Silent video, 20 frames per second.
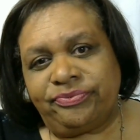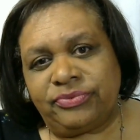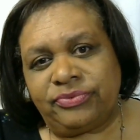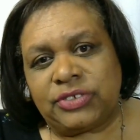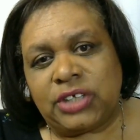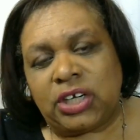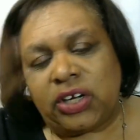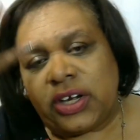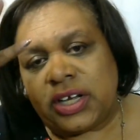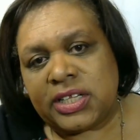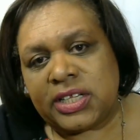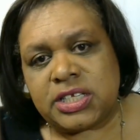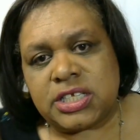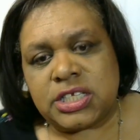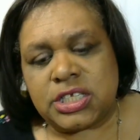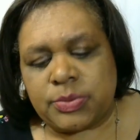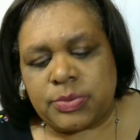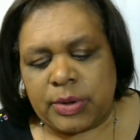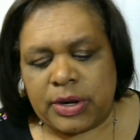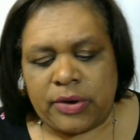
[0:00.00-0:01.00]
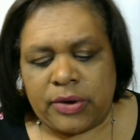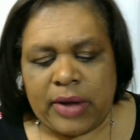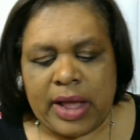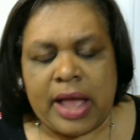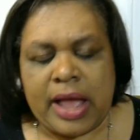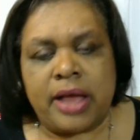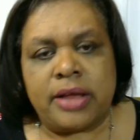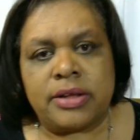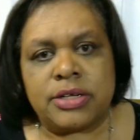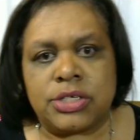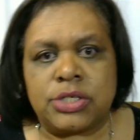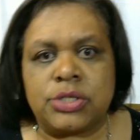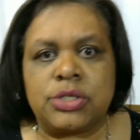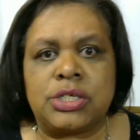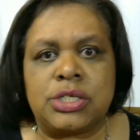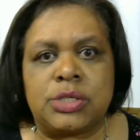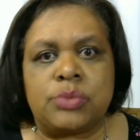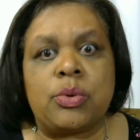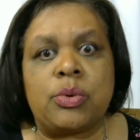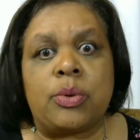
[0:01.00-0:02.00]
all right this is where you're at so
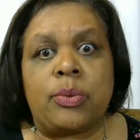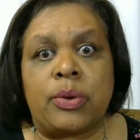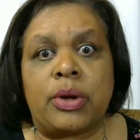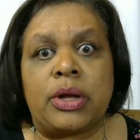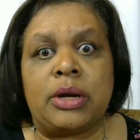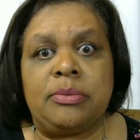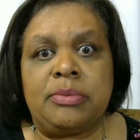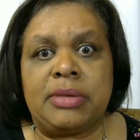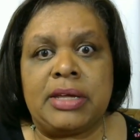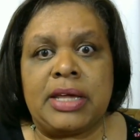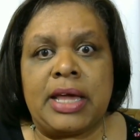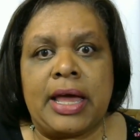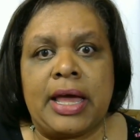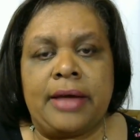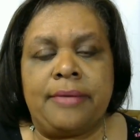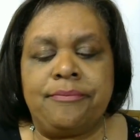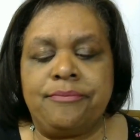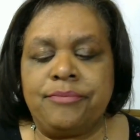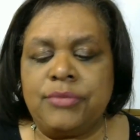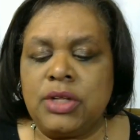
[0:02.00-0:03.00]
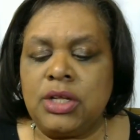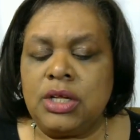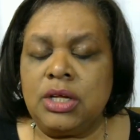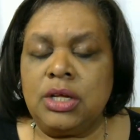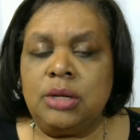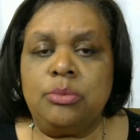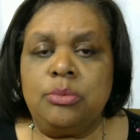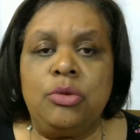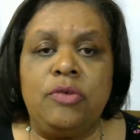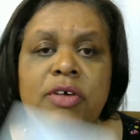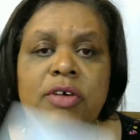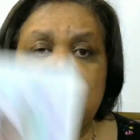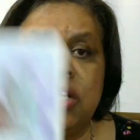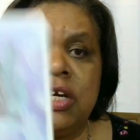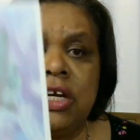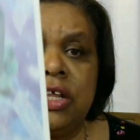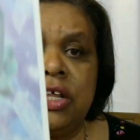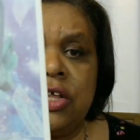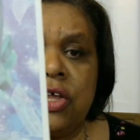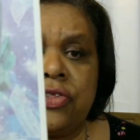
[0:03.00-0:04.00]
this is where we're going to be at moving
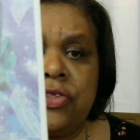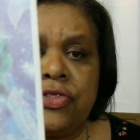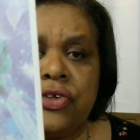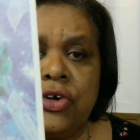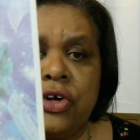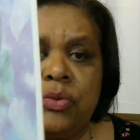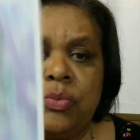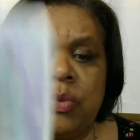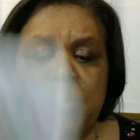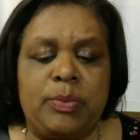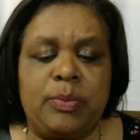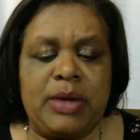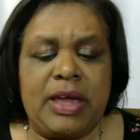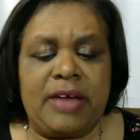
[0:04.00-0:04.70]
into the third week we